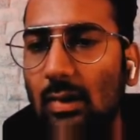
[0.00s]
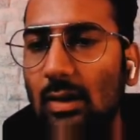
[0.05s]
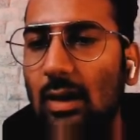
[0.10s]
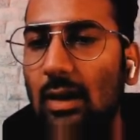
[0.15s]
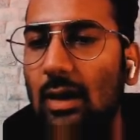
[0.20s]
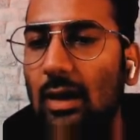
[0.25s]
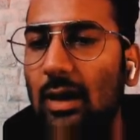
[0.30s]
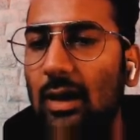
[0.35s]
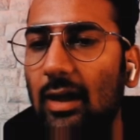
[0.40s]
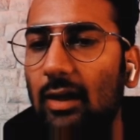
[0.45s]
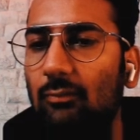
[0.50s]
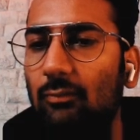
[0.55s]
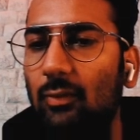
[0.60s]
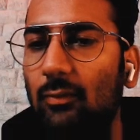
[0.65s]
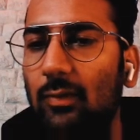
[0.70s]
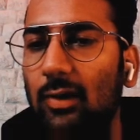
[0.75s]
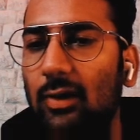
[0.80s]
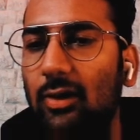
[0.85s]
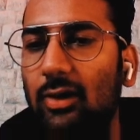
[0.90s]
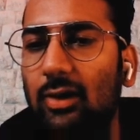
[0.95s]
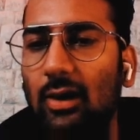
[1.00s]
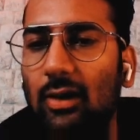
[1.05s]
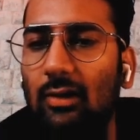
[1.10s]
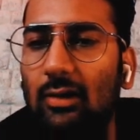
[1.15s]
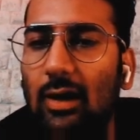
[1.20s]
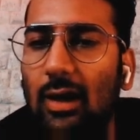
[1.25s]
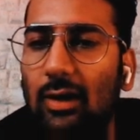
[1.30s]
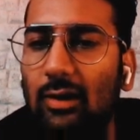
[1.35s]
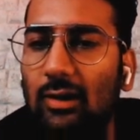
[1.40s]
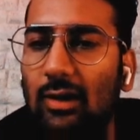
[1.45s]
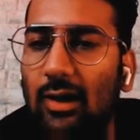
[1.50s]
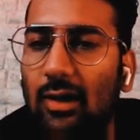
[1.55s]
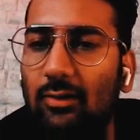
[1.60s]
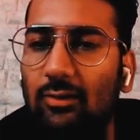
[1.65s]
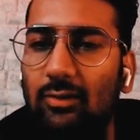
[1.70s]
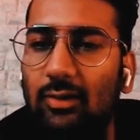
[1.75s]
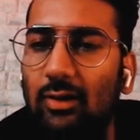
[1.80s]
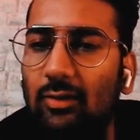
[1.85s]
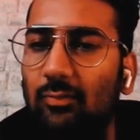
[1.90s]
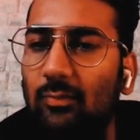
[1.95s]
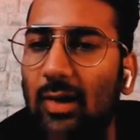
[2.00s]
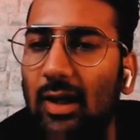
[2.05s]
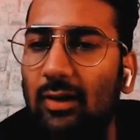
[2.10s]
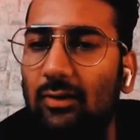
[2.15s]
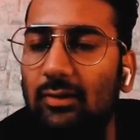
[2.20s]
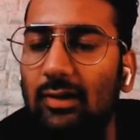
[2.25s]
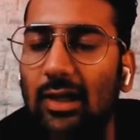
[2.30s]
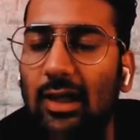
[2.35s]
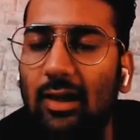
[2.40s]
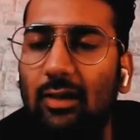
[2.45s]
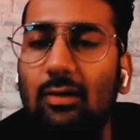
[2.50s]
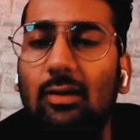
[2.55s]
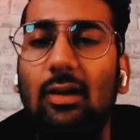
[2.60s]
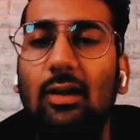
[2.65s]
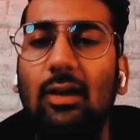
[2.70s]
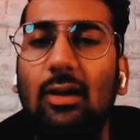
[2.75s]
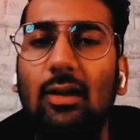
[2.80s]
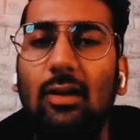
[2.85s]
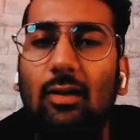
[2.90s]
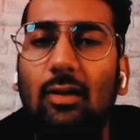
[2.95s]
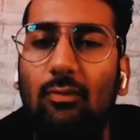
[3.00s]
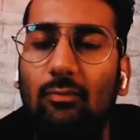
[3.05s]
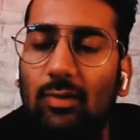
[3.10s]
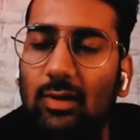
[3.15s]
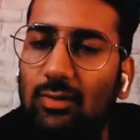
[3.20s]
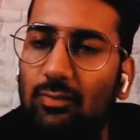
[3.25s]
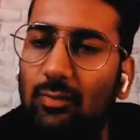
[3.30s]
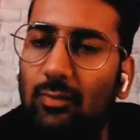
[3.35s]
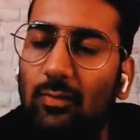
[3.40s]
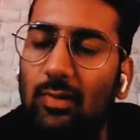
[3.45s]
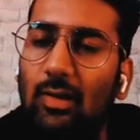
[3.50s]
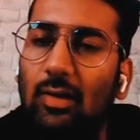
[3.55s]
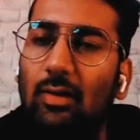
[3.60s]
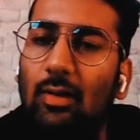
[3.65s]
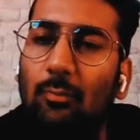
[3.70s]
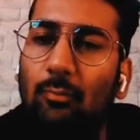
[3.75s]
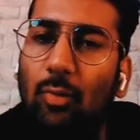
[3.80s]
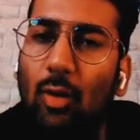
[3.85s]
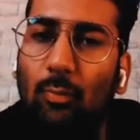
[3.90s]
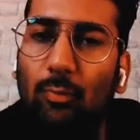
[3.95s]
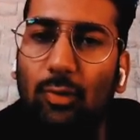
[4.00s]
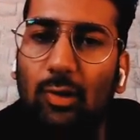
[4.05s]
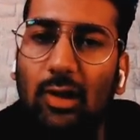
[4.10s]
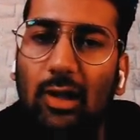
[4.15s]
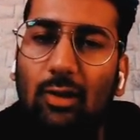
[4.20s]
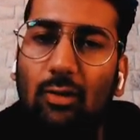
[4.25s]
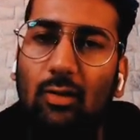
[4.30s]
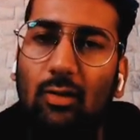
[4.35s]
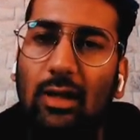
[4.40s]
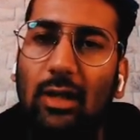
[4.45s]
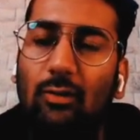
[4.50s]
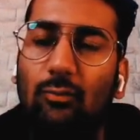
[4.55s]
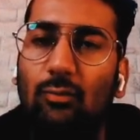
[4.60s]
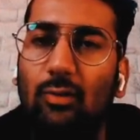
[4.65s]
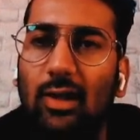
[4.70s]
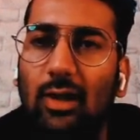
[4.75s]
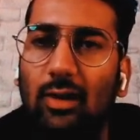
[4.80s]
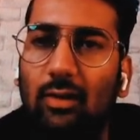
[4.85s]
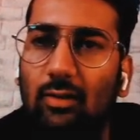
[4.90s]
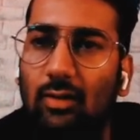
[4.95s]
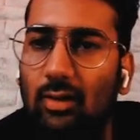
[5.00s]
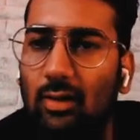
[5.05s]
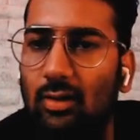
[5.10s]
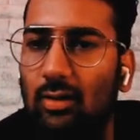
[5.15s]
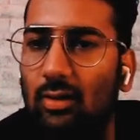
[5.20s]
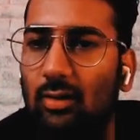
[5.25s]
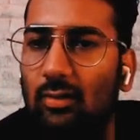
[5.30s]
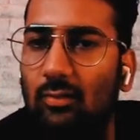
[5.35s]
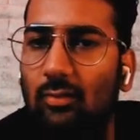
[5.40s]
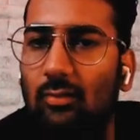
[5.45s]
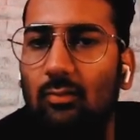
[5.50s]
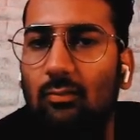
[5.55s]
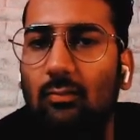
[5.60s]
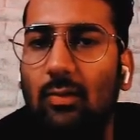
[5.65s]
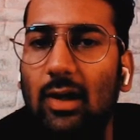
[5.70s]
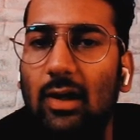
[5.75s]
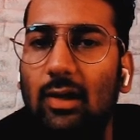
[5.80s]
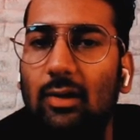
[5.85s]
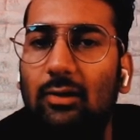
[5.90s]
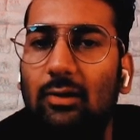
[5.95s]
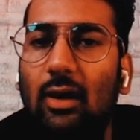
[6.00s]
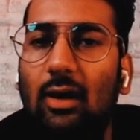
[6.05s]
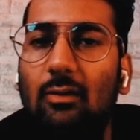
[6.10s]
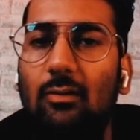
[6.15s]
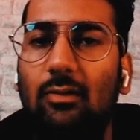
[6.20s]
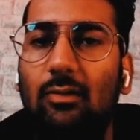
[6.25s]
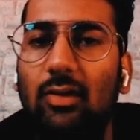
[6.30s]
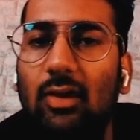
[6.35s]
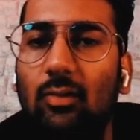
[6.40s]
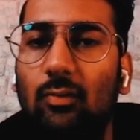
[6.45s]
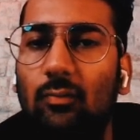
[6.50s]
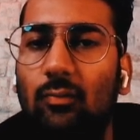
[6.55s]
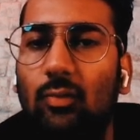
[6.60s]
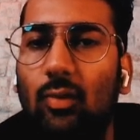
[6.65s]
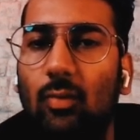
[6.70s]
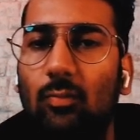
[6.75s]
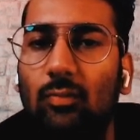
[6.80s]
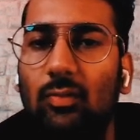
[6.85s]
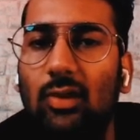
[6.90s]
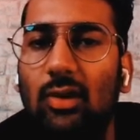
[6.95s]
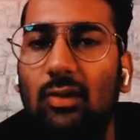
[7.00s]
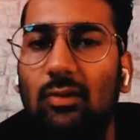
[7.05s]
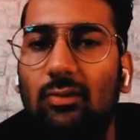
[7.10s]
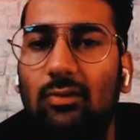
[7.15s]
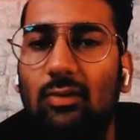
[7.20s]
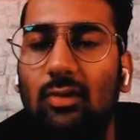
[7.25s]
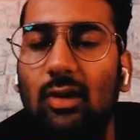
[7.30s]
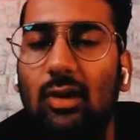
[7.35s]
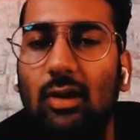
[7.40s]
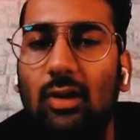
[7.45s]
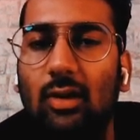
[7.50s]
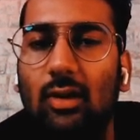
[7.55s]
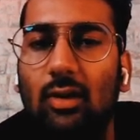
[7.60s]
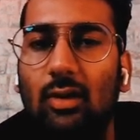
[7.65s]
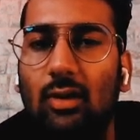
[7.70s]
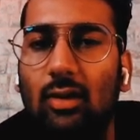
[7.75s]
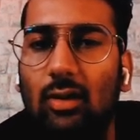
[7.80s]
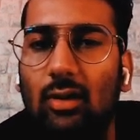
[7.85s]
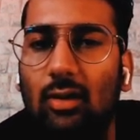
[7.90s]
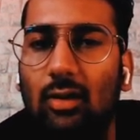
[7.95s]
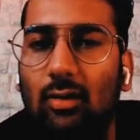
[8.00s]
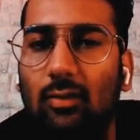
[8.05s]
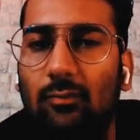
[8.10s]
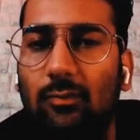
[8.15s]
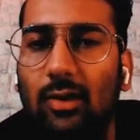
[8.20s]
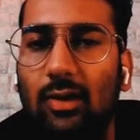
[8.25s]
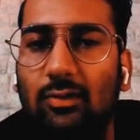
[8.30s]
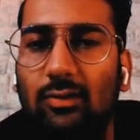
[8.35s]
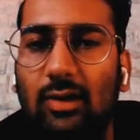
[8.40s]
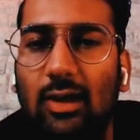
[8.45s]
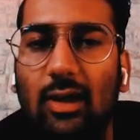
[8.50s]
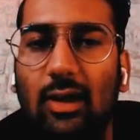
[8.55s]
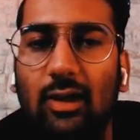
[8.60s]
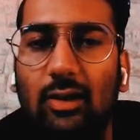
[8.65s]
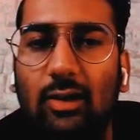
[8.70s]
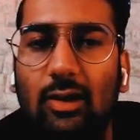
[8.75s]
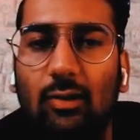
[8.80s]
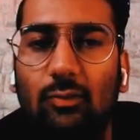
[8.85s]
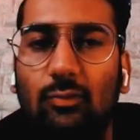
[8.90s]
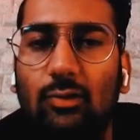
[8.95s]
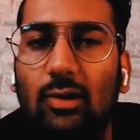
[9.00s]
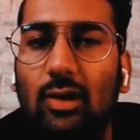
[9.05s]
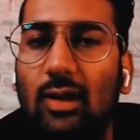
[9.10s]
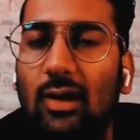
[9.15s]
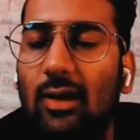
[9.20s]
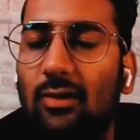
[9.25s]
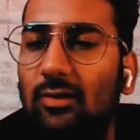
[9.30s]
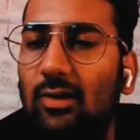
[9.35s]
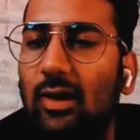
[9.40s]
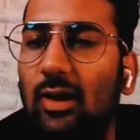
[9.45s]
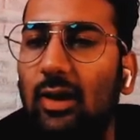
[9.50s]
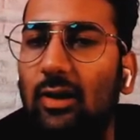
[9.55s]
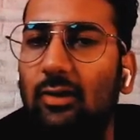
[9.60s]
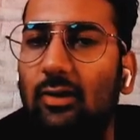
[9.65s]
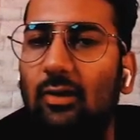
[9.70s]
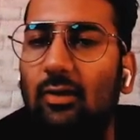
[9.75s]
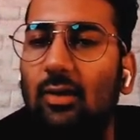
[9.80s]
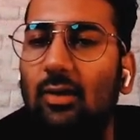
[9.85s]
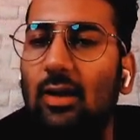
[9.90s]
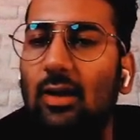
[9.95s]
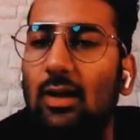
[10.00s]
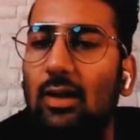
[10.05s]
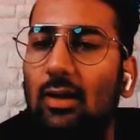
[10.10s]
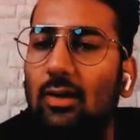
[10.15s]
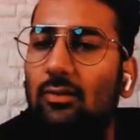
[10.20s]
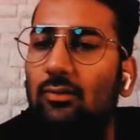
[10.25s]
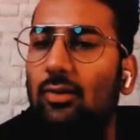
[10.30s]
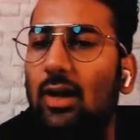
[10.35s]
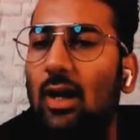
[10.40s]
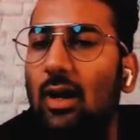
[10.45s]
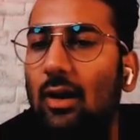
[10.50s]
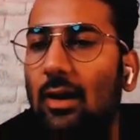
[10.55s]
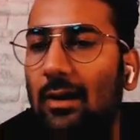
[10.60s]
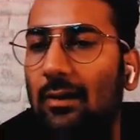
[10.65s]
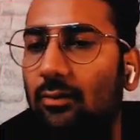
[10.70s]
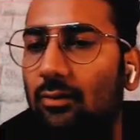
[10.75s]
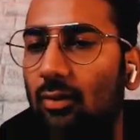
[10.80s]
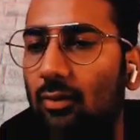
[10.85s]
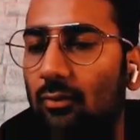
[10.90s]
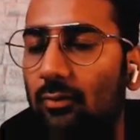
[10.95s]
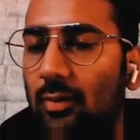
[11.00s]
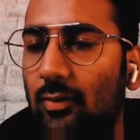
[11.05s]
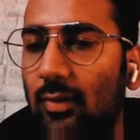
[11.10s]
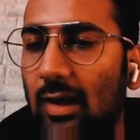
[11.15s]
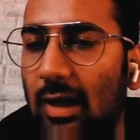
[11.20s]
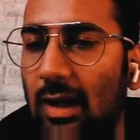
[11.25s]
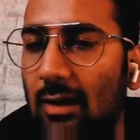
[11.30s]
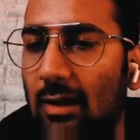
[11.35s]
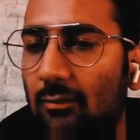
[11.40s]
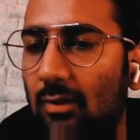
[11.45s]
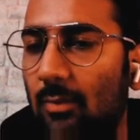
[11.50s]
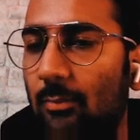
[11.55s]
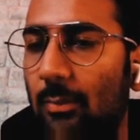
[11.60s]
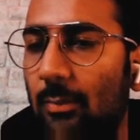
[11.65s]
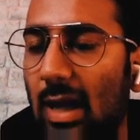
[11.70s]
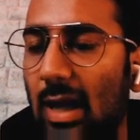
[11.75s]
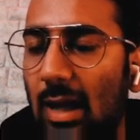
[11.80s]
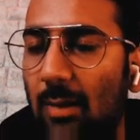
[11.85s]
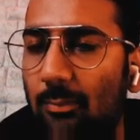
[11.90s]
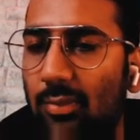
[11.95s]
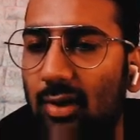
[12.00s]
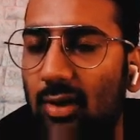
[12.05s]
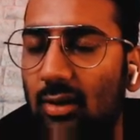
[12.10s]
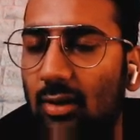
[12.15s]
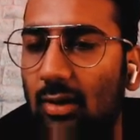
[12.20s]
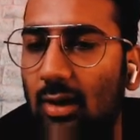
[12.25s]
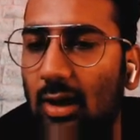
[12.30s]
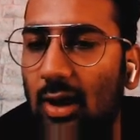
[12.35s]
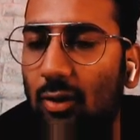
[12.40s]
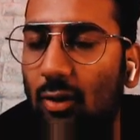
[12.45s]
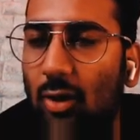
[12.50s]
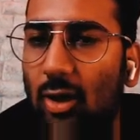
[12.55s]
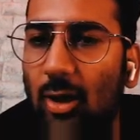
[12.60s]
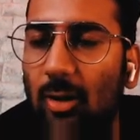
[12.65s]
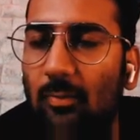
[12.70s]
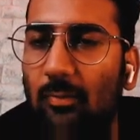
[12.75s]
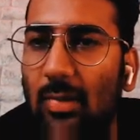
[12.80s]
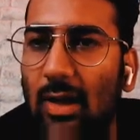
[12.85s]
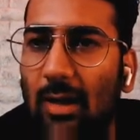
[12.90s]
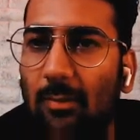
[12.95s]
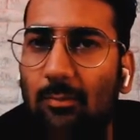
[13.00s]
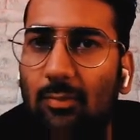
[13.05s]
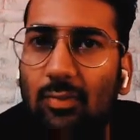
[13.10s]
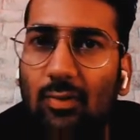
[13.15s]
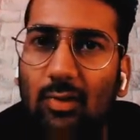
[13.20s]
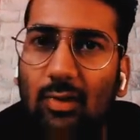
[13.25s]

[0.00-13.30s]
and we will return at last this max length, which we will populate or calculate while traversing from this first character to the last character. So yeah, also we will have a map, an ordered map,